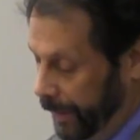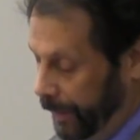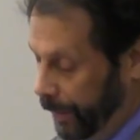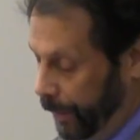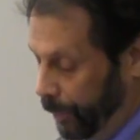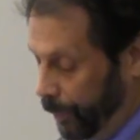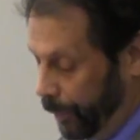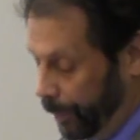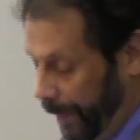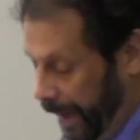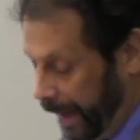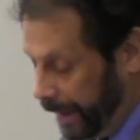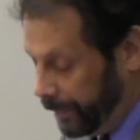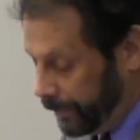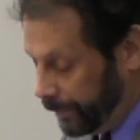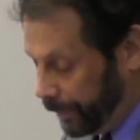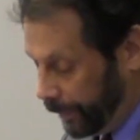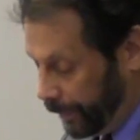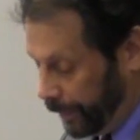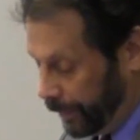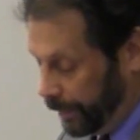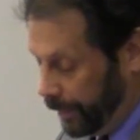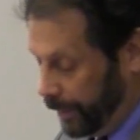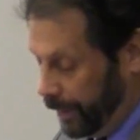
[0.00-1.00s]
their
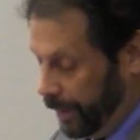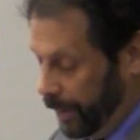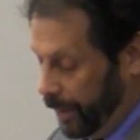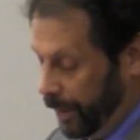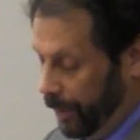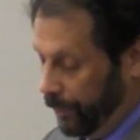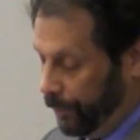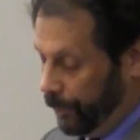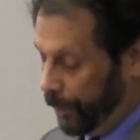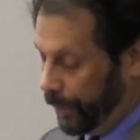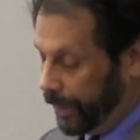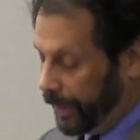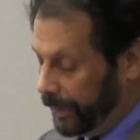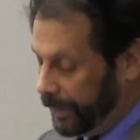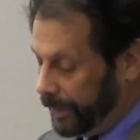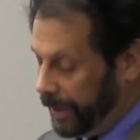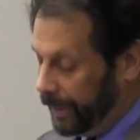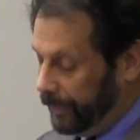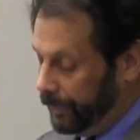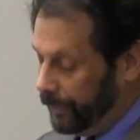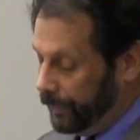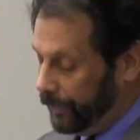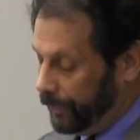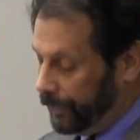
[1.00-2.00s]
remainder, for
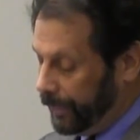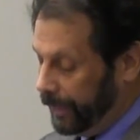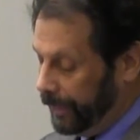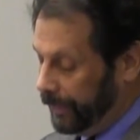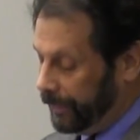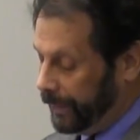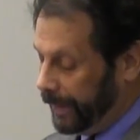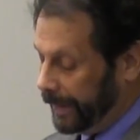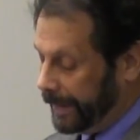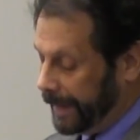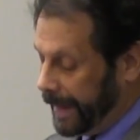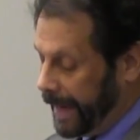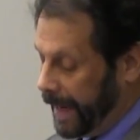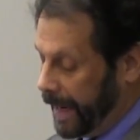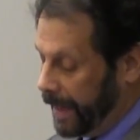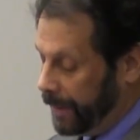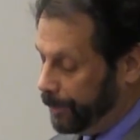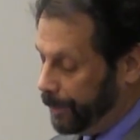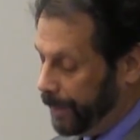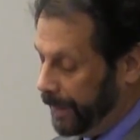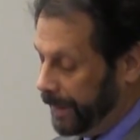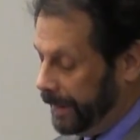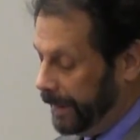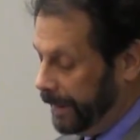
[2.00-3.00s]
contingencies that
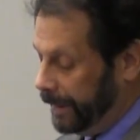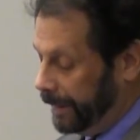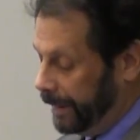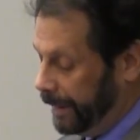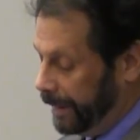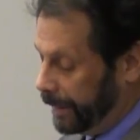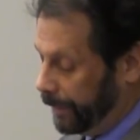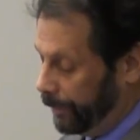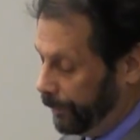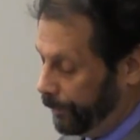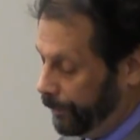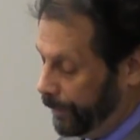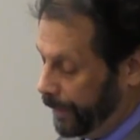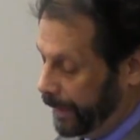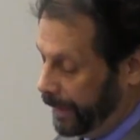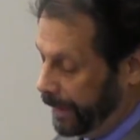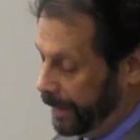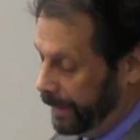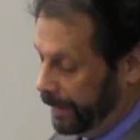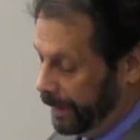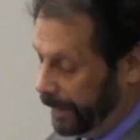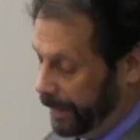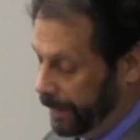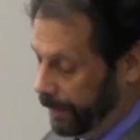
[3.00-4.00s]
can't be neatly
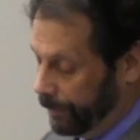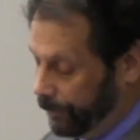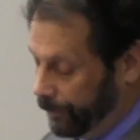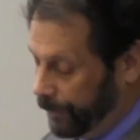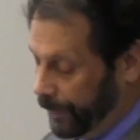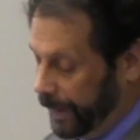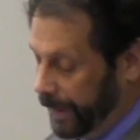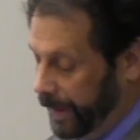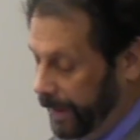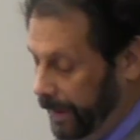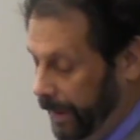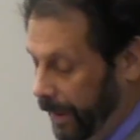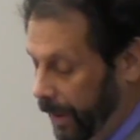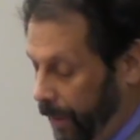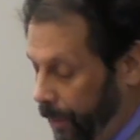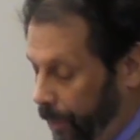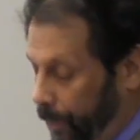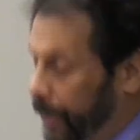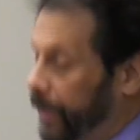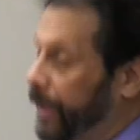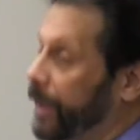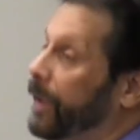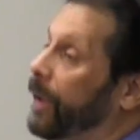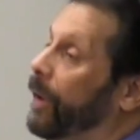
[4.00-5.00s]
fitted
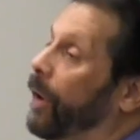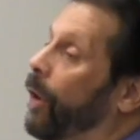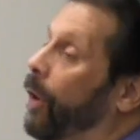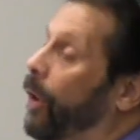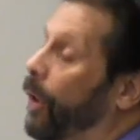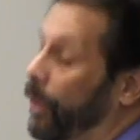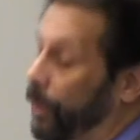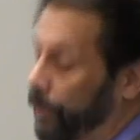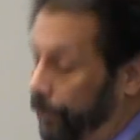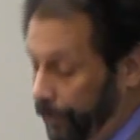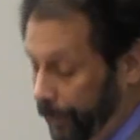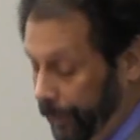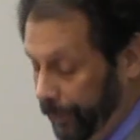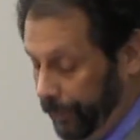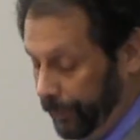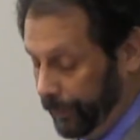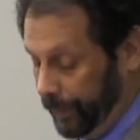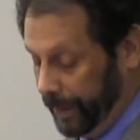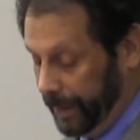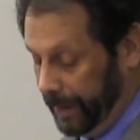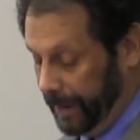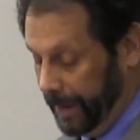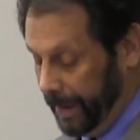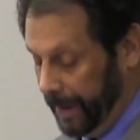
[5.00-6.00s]
within an
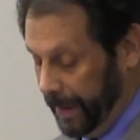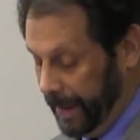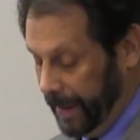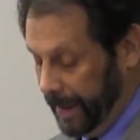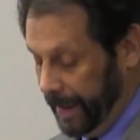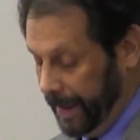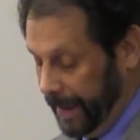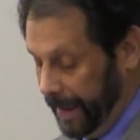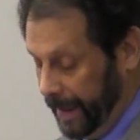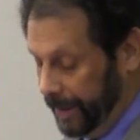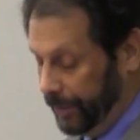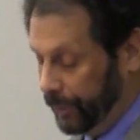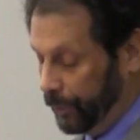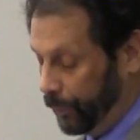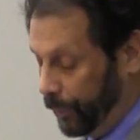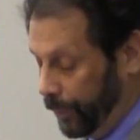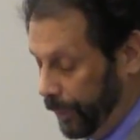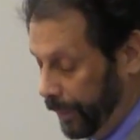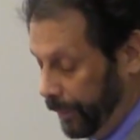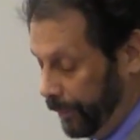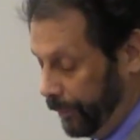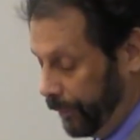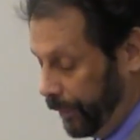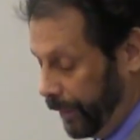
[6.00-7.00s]
artificially
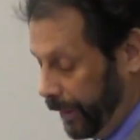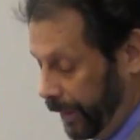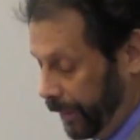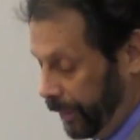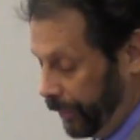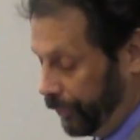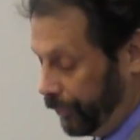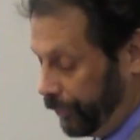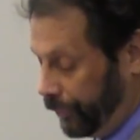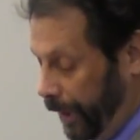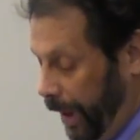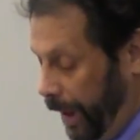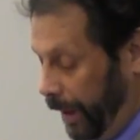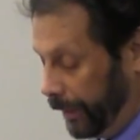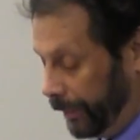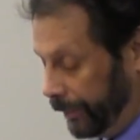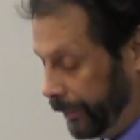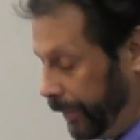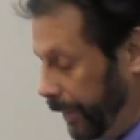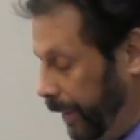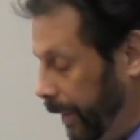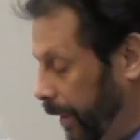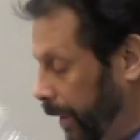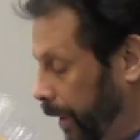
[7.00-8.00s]
integrative
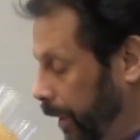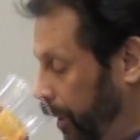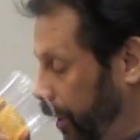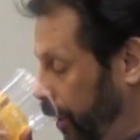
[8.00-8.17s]
gestalt.